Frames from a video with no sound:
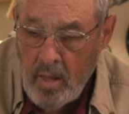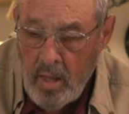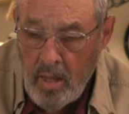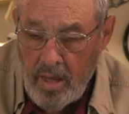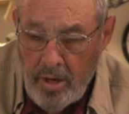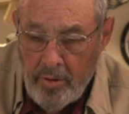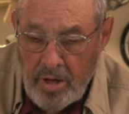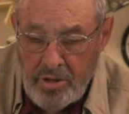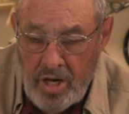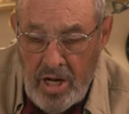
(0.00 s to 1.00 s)
Uh,
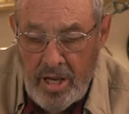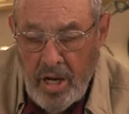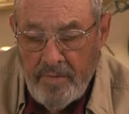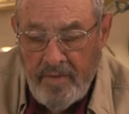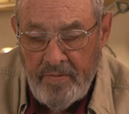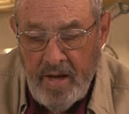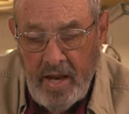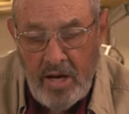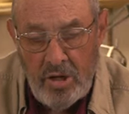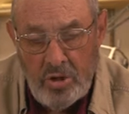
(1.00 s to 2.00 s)
interestingly enough, I've
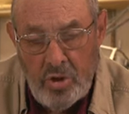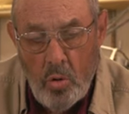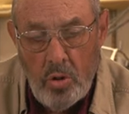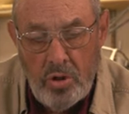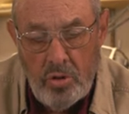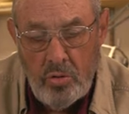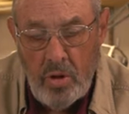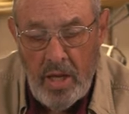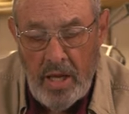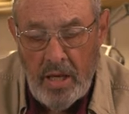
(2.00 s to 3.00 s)
had it at a show or
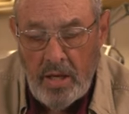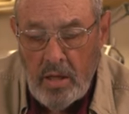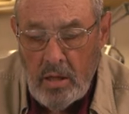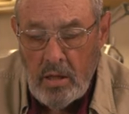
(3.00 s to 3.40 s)
two, and